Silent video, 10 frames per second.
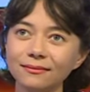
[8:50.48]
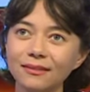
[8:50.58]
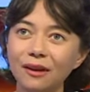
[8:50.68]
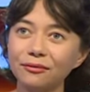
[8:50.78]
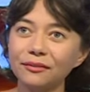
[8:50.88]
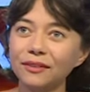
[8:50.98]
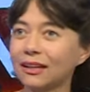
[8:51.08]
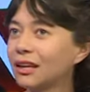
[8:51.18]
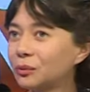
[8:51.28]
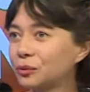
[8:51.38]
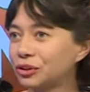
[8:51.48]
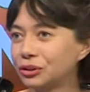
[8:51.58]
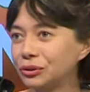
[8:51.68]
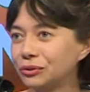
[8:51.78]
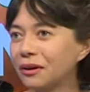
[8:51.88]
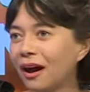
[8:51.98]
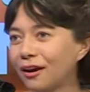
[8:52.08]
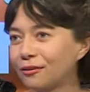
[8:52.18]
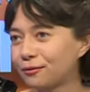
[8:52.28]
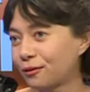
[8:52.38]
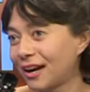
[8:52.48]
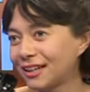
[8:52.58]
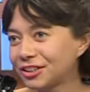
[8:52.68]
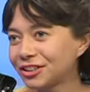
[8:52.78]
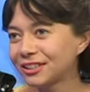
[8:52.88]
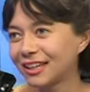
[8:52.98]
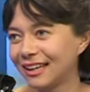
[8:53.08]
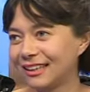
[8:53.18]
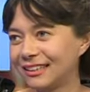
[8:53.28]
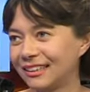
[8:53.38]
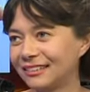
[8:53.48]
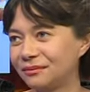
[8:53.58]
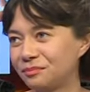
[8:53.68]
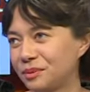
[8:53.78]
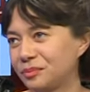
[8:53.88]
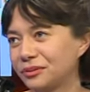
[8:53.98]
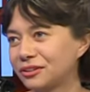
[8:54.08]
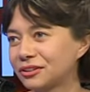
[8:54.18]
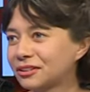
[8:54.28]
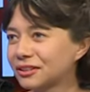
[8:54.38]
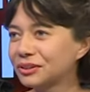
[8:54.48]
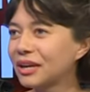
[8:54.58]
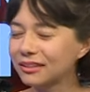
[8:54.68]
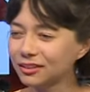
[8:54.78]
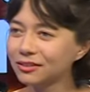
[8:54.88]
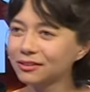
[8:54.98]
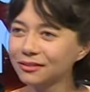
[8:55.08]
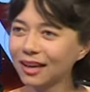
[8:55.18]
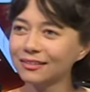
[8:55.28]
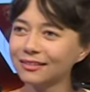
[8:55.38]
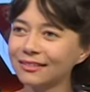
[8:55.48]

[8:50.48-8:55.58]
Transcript: I think that it was new, fresh, and people just connected to that,